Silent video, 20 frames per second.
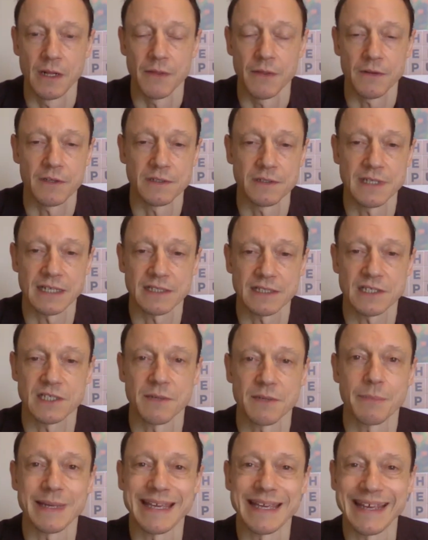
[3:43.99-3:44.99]
Because that's the
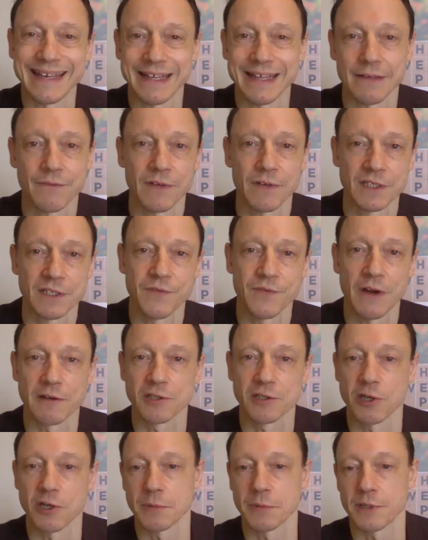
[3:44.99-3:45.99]
beginning as far as
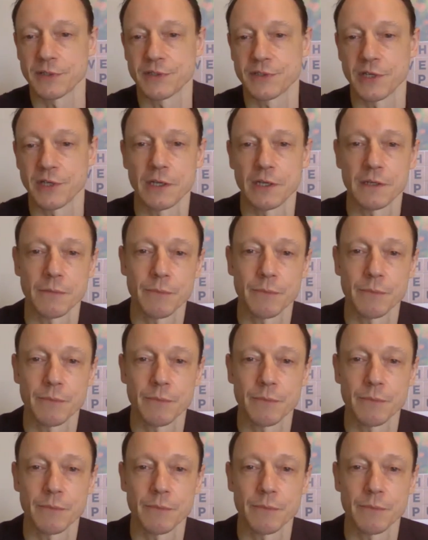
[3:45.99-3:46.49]
I'm concerned,